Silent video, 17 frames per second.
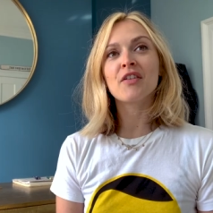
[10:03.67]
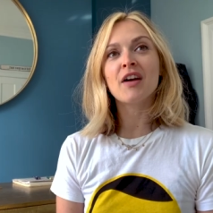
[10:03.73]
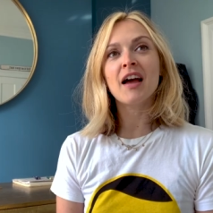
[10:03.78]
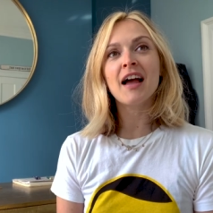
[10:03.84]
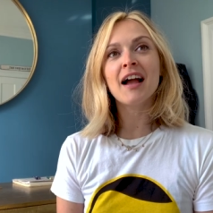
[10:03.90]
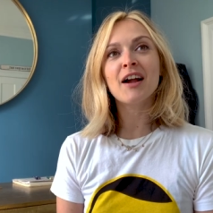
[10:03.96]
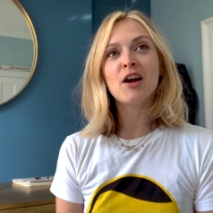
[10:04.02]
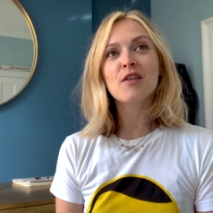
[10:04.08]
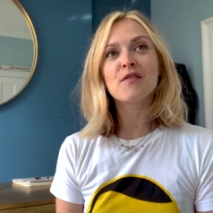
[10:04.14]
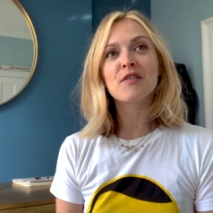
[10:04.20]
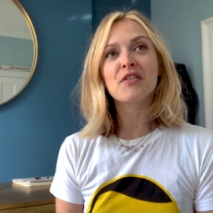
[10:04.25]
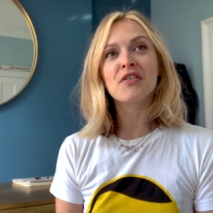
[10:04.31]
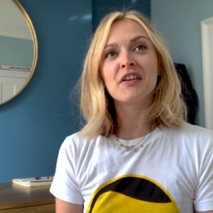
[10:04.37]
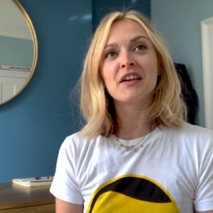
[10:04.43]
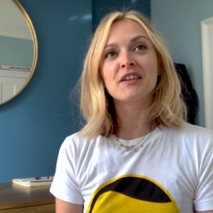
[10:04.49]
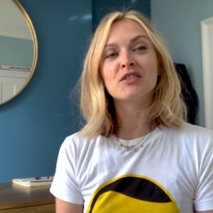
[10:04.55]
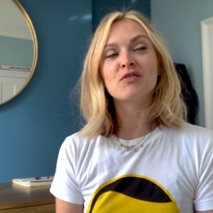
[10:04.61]
the hangover
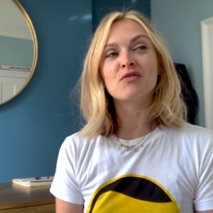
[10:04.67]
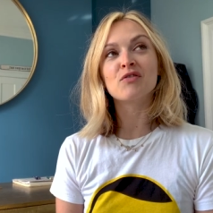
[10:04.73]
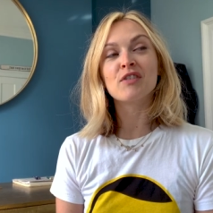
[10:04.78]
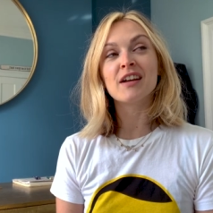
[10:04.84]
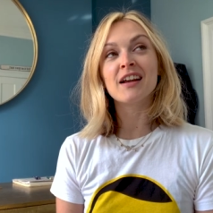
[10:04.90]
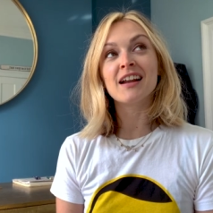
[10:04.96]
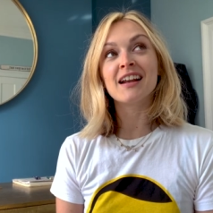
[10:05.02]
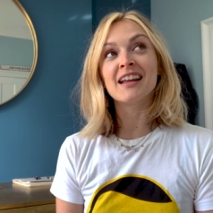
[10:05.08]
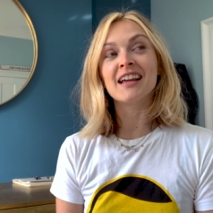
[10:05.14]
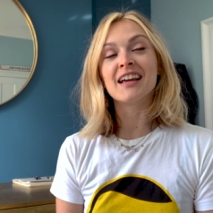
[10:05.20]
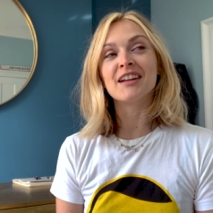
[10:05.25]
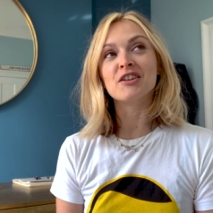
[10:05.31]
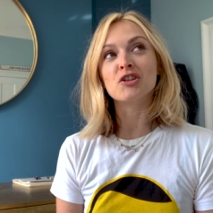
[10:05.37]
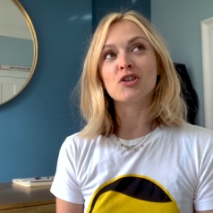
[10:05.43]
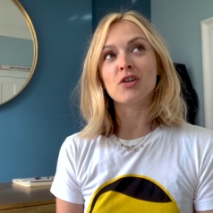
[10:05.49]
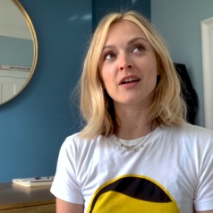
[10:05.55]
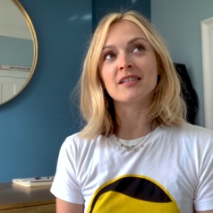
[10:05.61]
thing's really
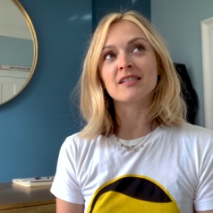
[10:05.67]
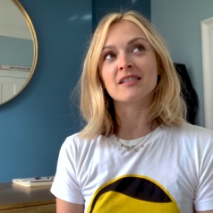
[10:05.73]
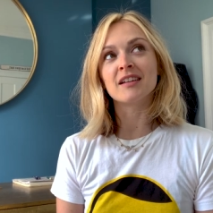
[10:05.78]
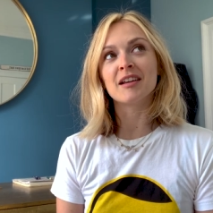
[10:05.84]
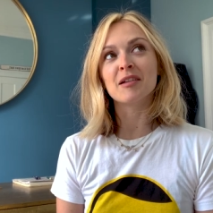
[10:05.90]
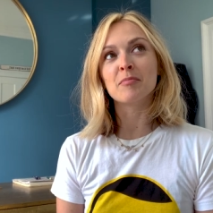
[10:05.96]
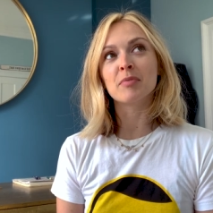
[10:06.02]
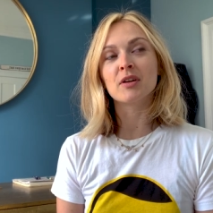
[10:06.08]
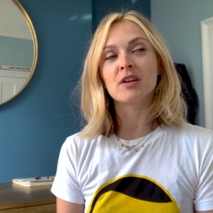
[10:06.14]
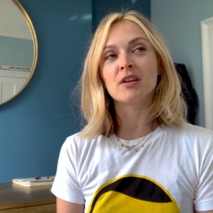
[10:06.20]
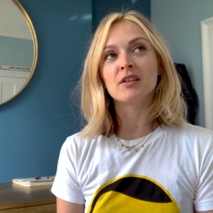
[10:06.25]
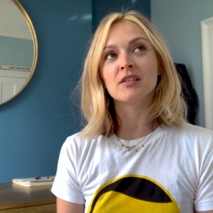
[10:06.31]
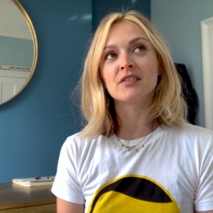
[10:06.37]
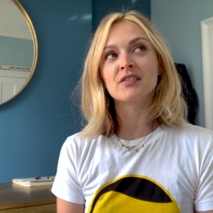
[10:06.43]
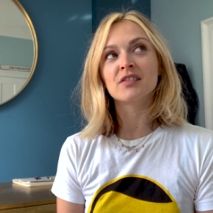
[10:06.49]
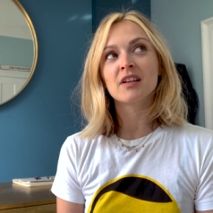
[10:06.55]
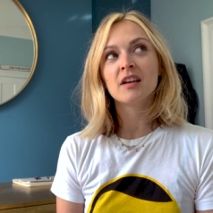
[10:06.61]
interesting
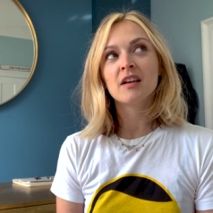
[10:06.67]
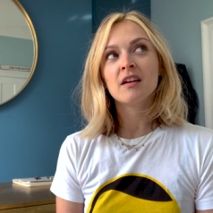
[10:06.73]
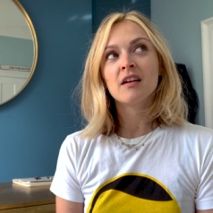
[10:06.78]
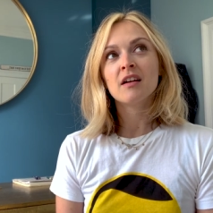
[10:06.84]
because